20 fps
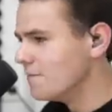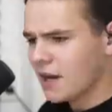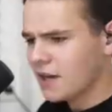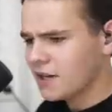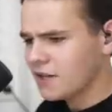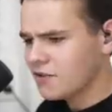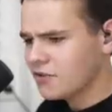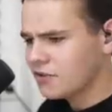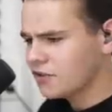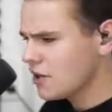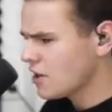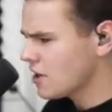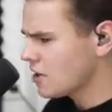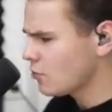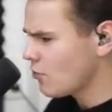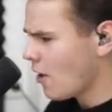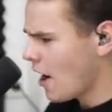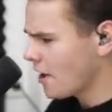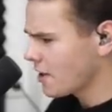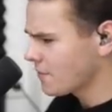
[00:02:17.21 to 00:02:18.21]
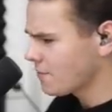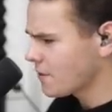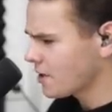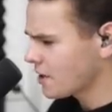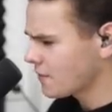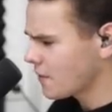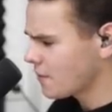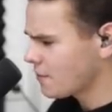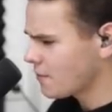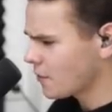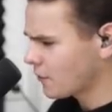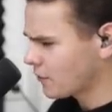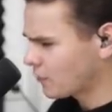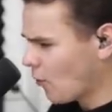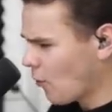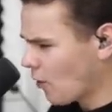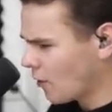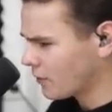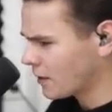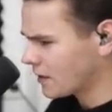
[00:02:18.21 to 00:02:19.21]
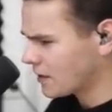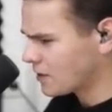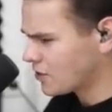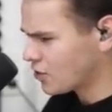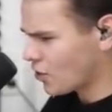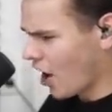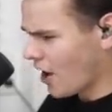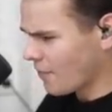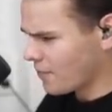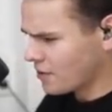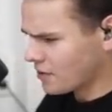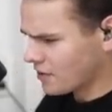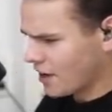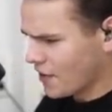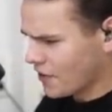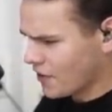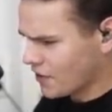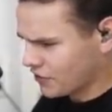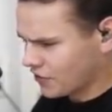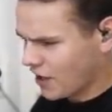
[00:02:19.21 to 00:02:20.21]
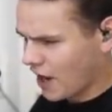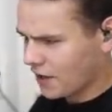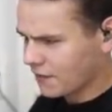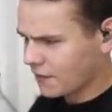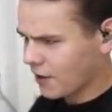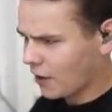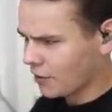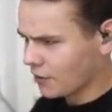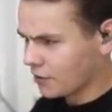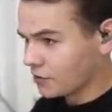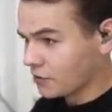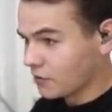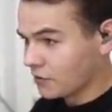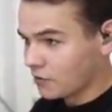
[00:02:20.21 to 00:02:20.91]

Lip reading: But I do see quite a bit of a performance drop here at this kind of altitude.